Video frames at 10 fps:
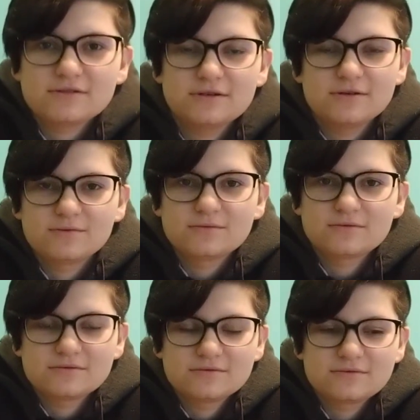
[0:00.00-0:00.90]
you know,
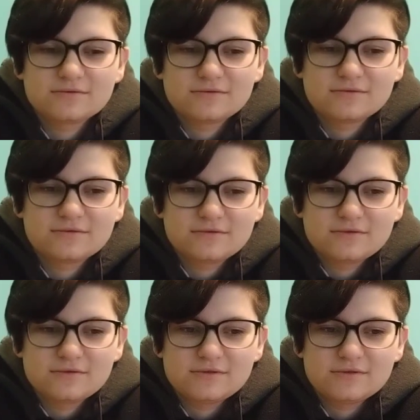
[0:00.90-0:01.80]

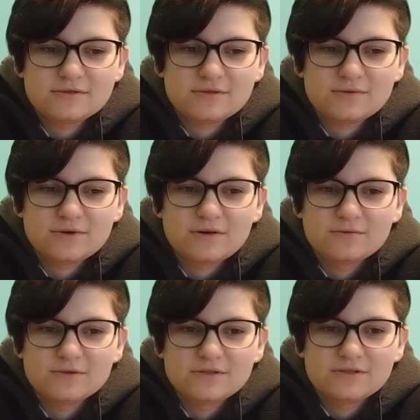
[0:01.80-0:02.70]
so we're
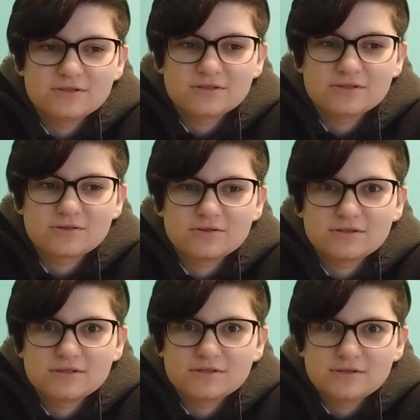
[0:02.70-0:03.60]
all really just
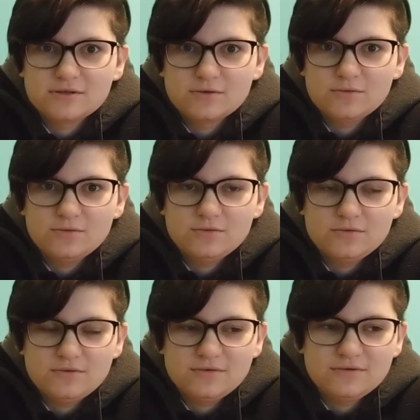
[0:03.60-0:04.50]
Christian. Ooh.
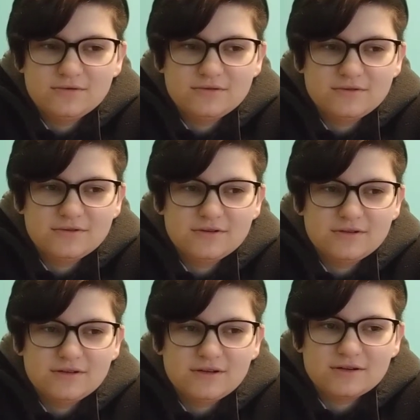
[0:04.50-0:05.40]

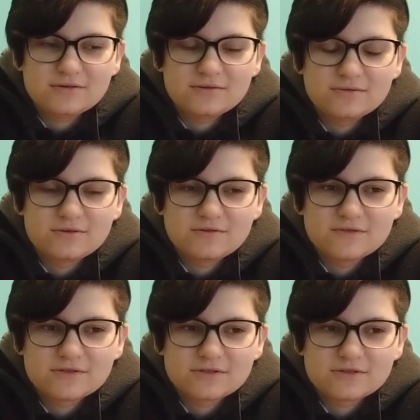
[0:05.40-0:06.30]
I don't know, none of
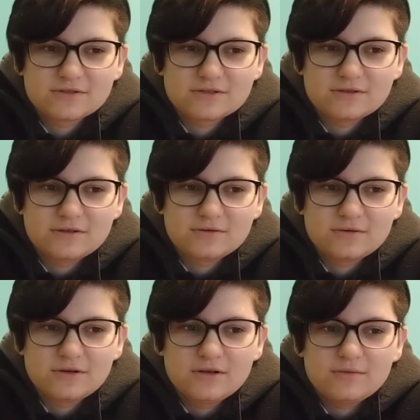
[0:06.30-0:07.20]
us are Christian, though.
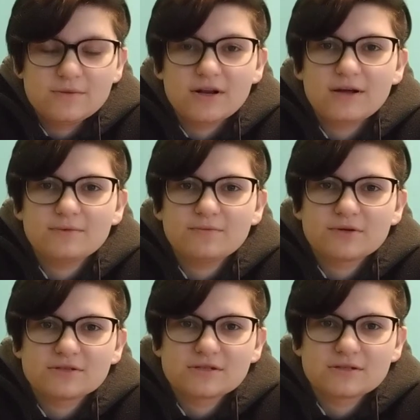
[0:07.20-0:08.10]
But I'm a
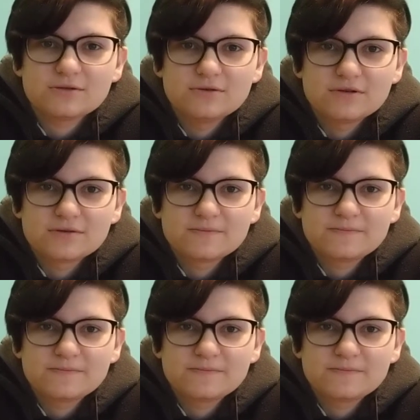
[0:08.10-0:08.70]
persecutor,